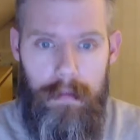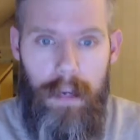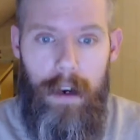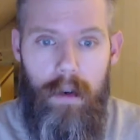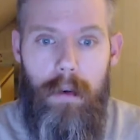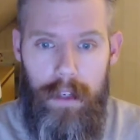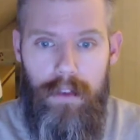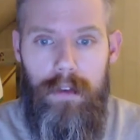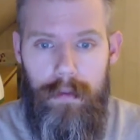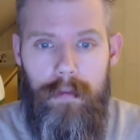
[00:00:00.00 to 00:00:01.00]
Yeah,
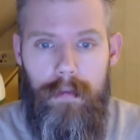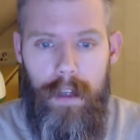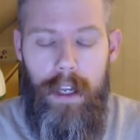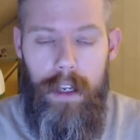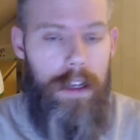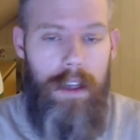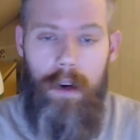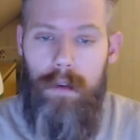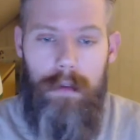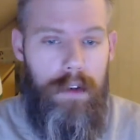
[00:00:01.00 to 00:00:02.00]
always. And
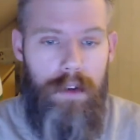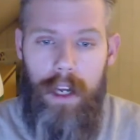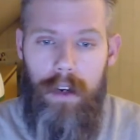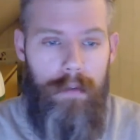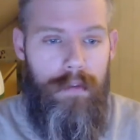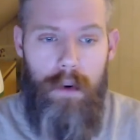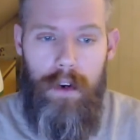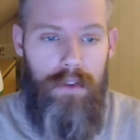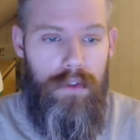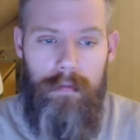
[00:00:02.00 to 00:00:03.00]
don't try to
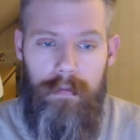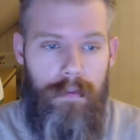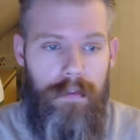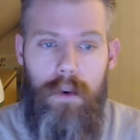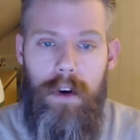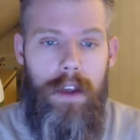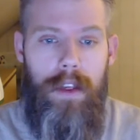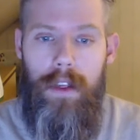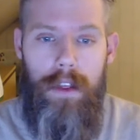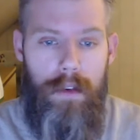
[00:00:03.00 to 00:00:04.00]
force
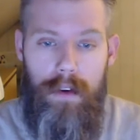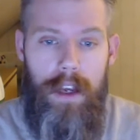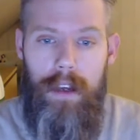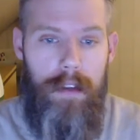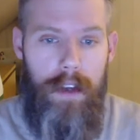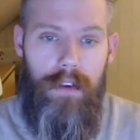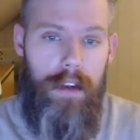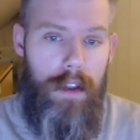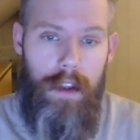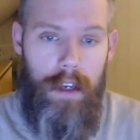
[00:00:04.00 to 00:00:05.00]
43
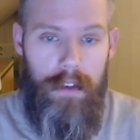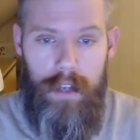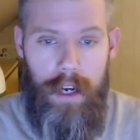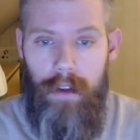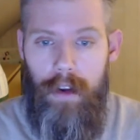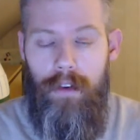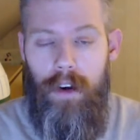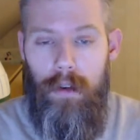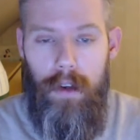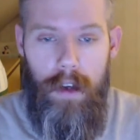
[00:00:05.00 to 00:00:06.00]
different things down their
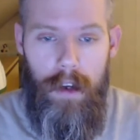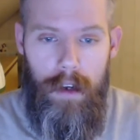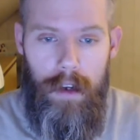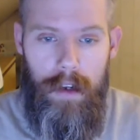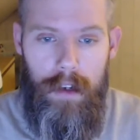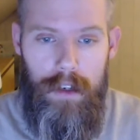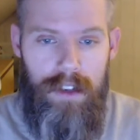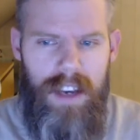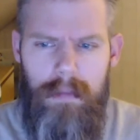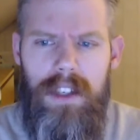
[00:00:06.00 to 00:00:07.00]
throat.
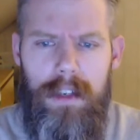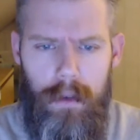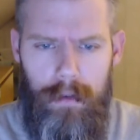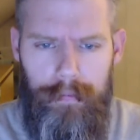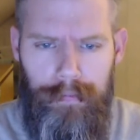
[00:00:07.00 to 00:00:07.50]
Just keep it simple.